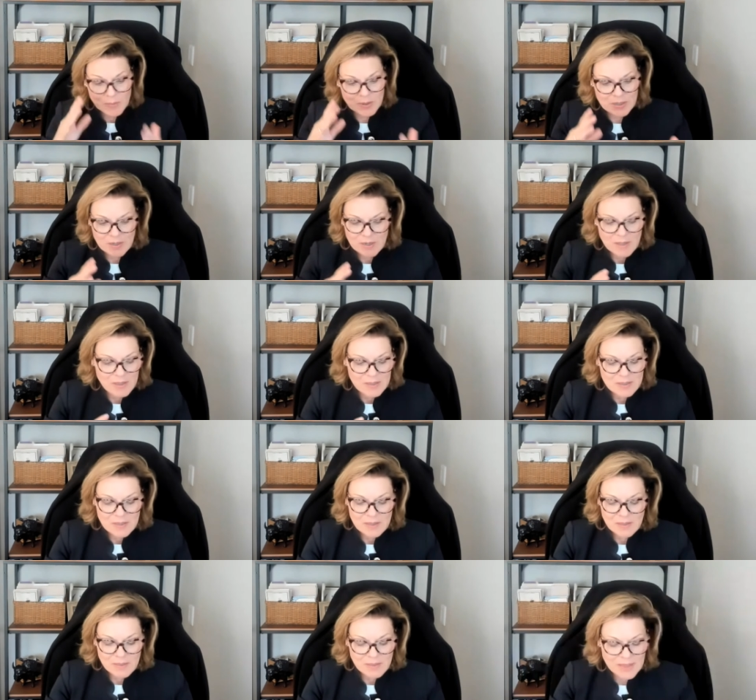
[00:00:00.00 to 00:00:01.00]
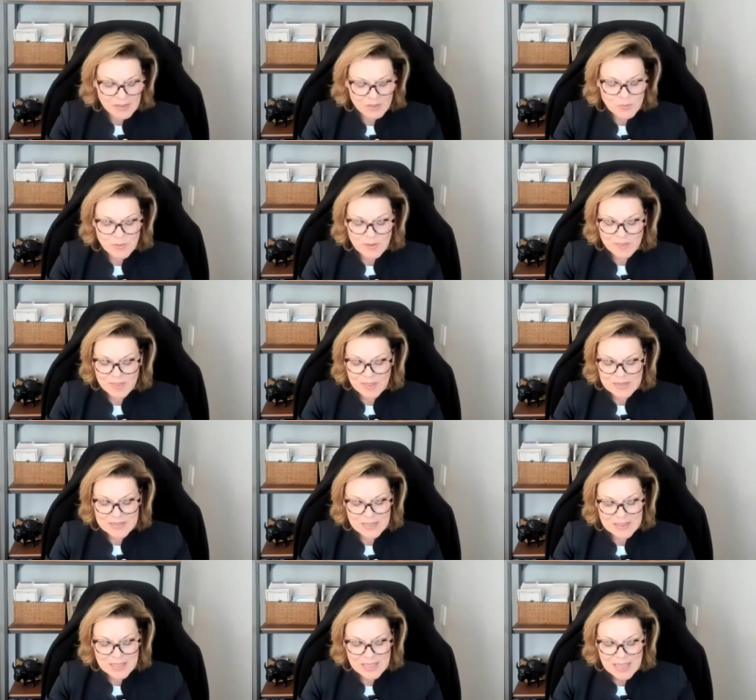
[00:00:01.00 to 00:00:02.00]
but they have to be
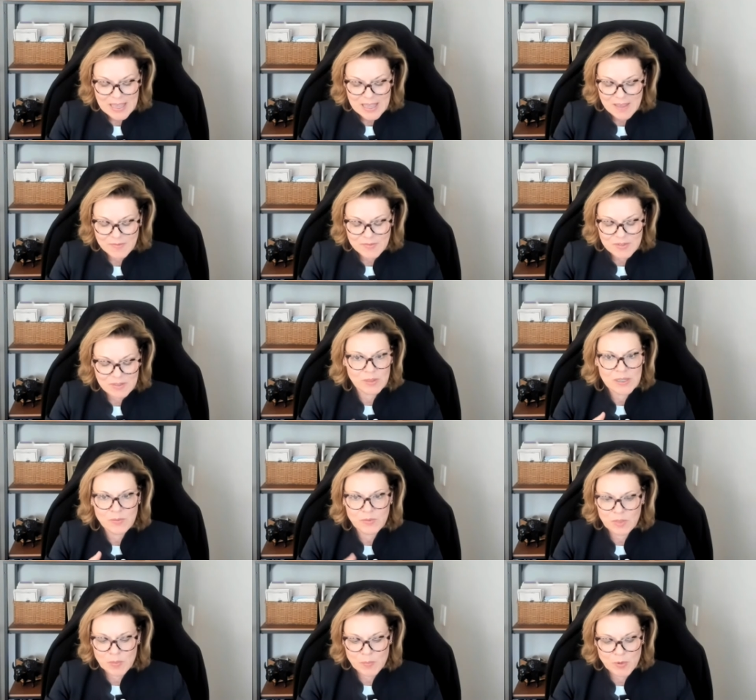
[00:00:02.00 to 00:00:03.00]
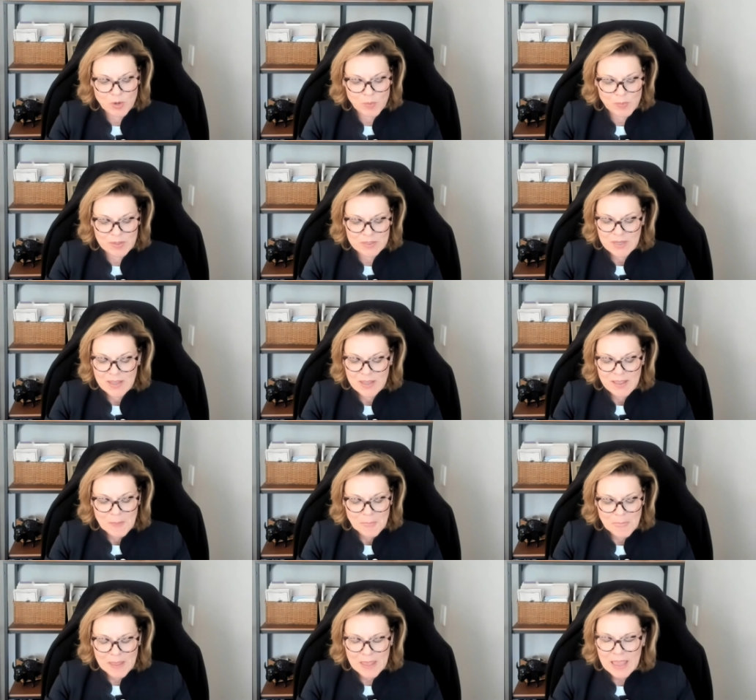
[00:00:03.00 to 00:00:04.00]
authentic. They have to lead with a purpose.
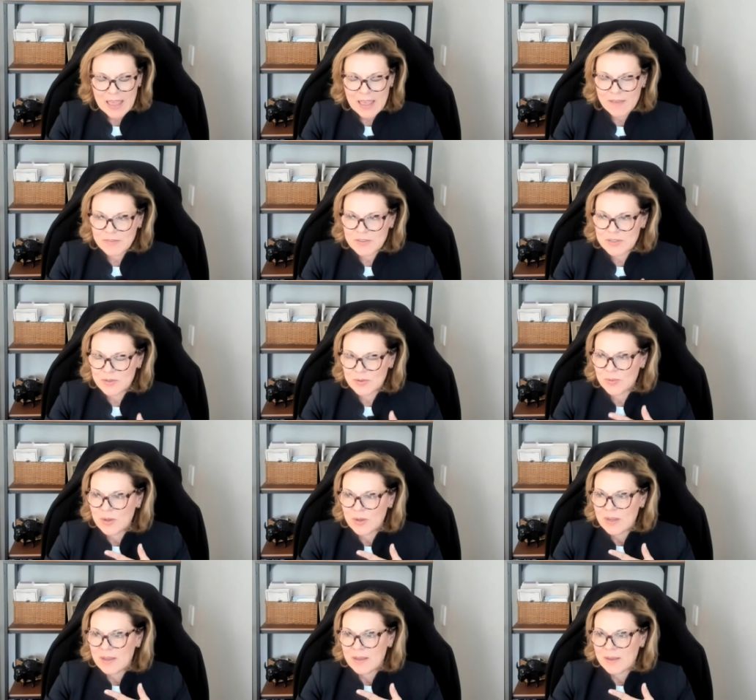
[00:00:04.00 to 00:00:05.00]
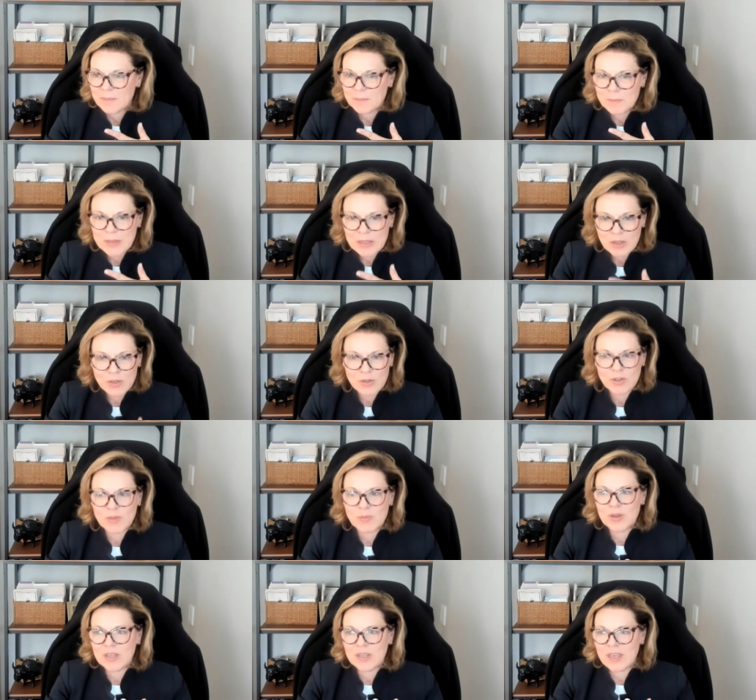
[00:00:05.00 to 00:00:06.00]
They have to be a good
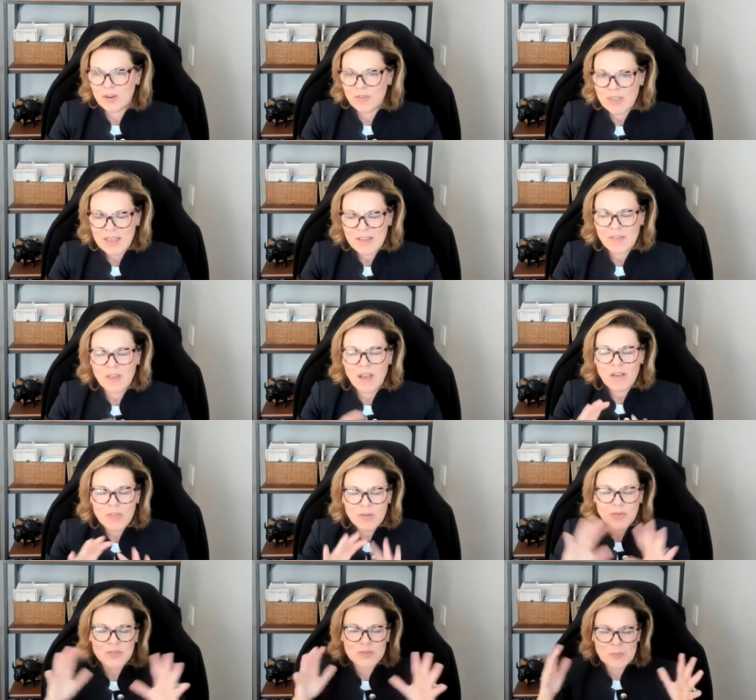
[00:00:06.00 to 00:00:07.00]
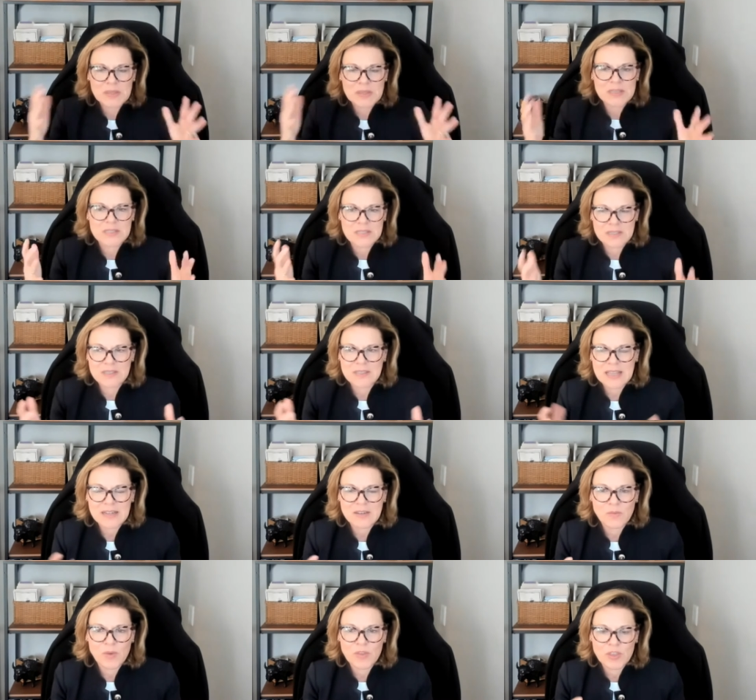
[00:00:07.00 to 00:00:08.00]
communicator. They have all those pieces that
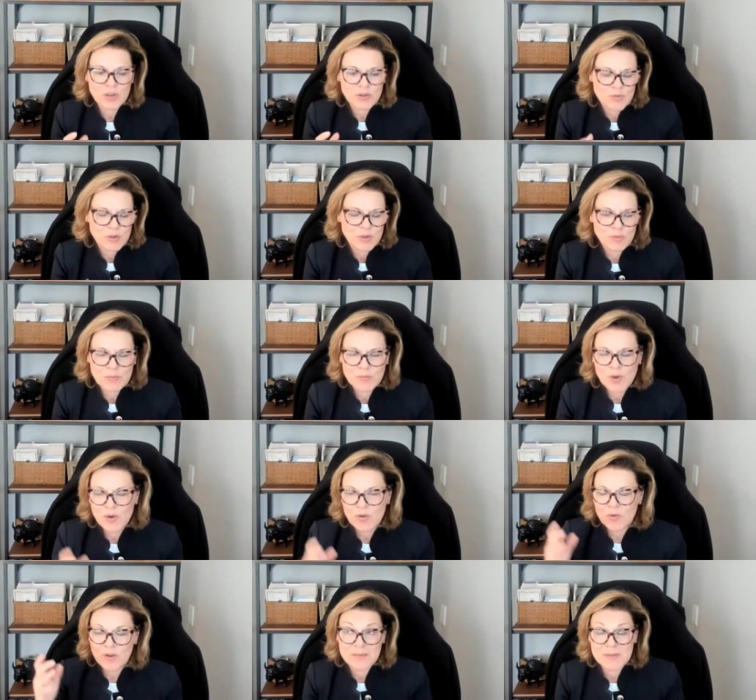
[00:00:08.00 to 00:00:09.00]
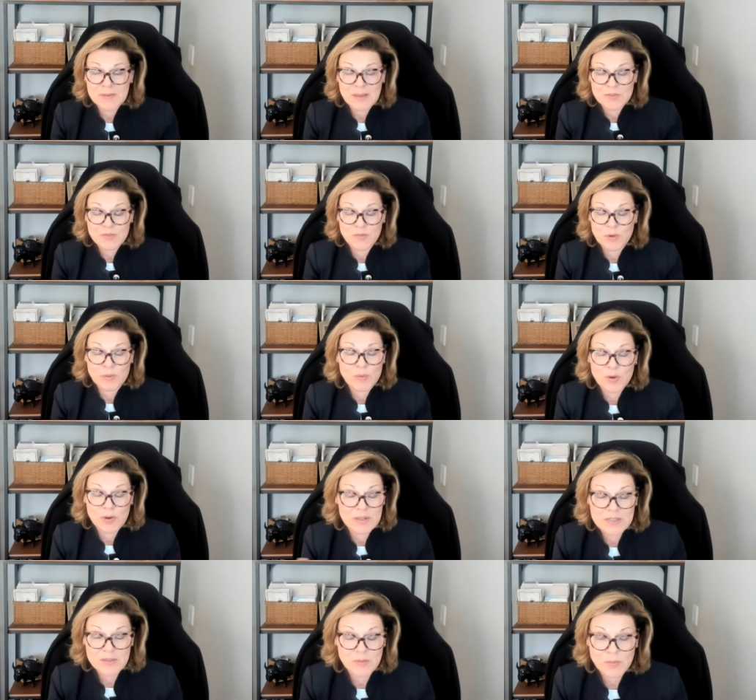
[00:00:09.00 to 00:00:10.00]
whether you're doing a remote, sometimes remote
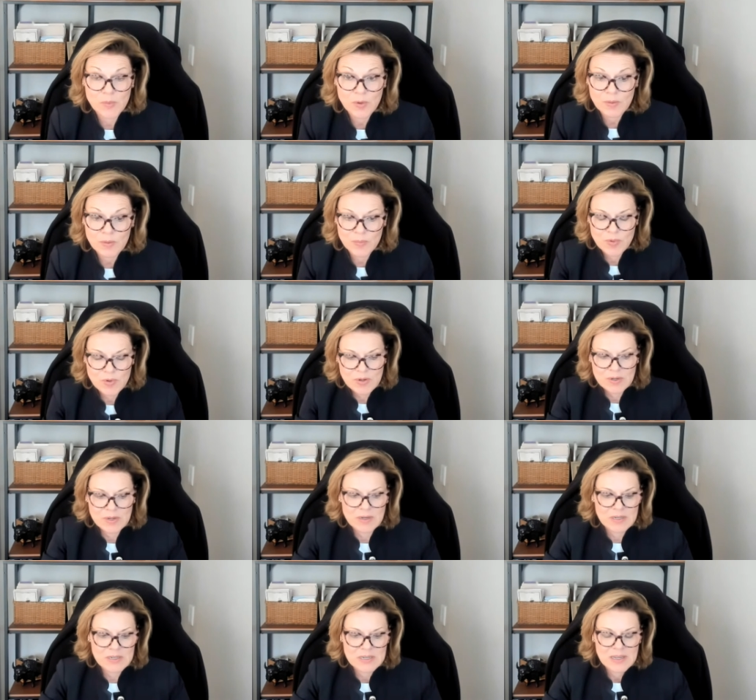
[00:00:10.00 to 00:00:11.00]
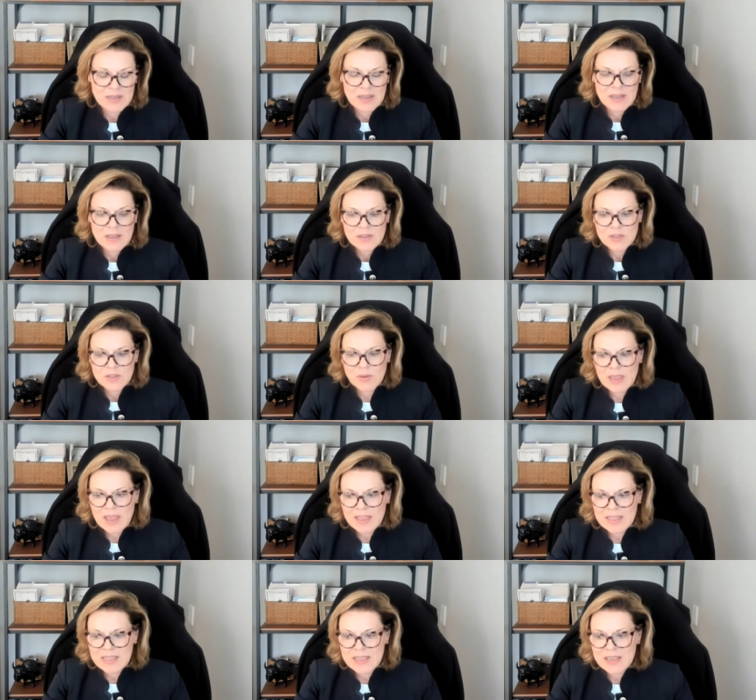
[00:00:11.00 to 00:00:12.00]
is even more important. So I,
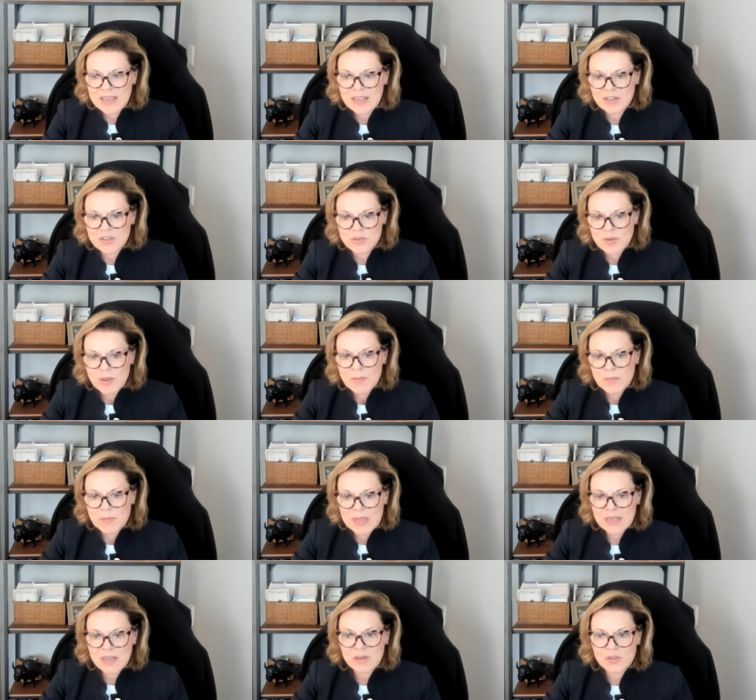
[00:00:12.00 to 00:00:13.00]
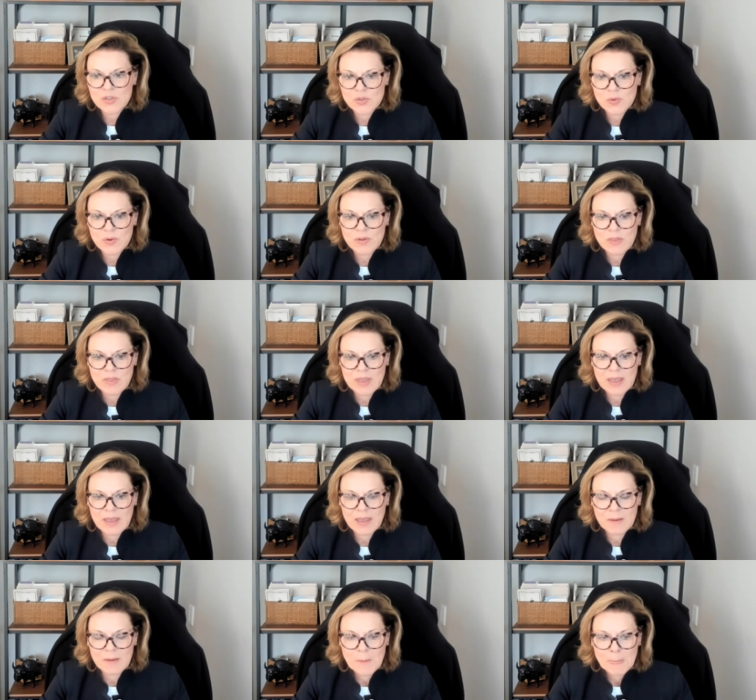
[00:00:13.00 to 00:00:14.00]
I think it's making sure
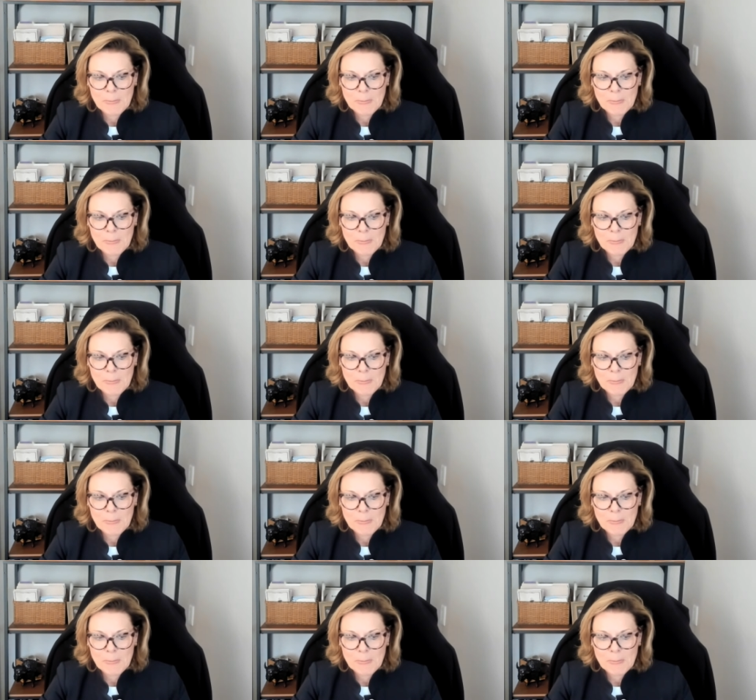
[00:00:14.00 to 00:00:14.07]
that